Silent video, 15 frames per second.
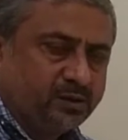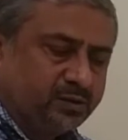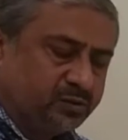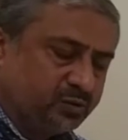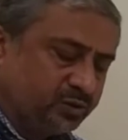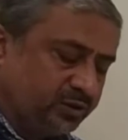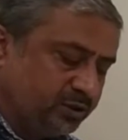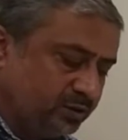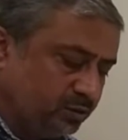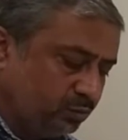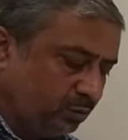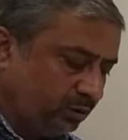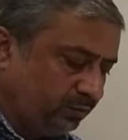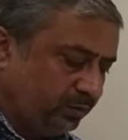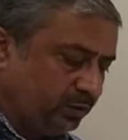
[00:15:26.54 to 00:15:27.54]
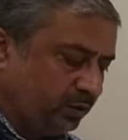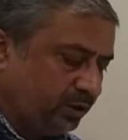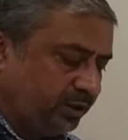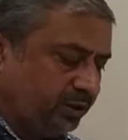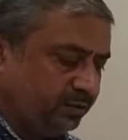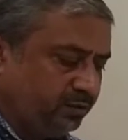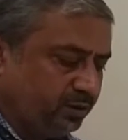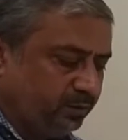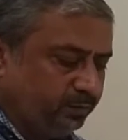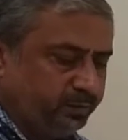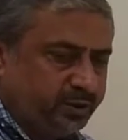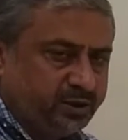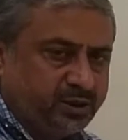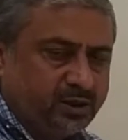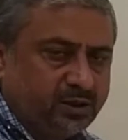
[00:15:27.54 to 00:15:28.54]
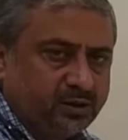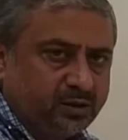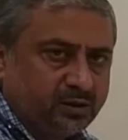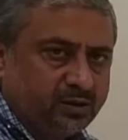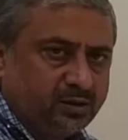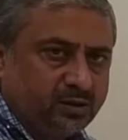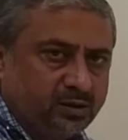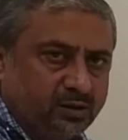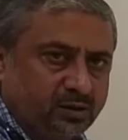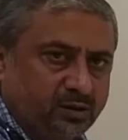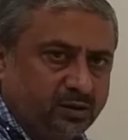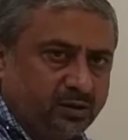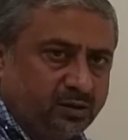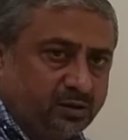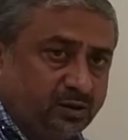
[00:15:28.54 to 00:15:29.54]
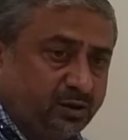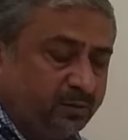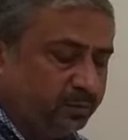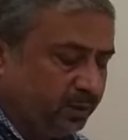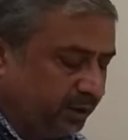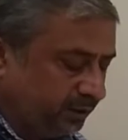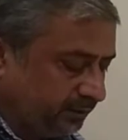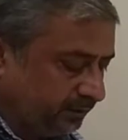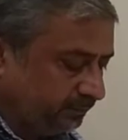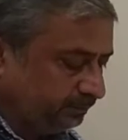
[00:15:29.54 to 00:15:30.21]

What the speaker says: So this is what we call it as competing demand.